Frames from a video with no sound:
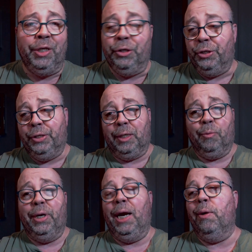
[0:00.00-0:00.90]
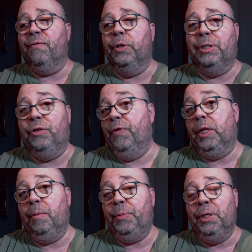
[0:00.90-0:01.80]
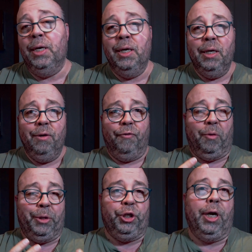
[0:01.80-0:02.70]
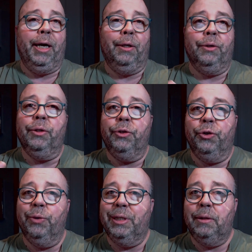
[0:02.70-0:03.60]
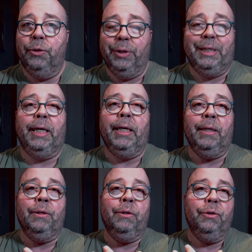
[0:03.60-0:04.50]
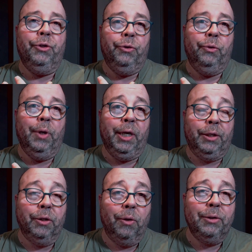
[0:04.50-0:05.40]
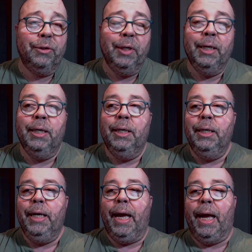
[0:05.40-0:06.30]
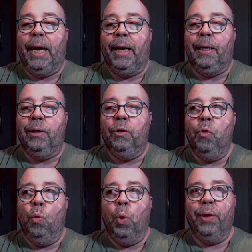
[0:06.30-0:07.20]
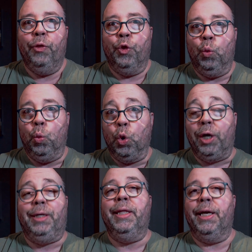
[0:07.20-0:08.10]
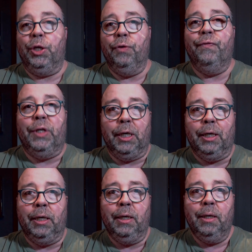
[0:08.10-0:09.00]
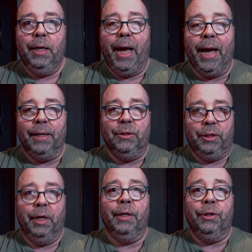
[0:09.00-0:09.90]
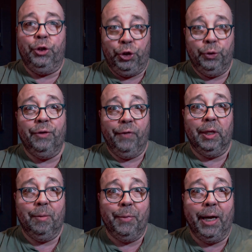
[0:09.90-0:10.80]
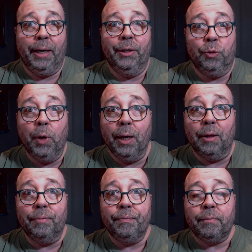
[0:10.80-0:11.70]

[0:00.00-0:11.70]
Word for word: You should celebrate however it's developed from a child to a, to a teen to an adult and what the work that you've done has done to develop that as well.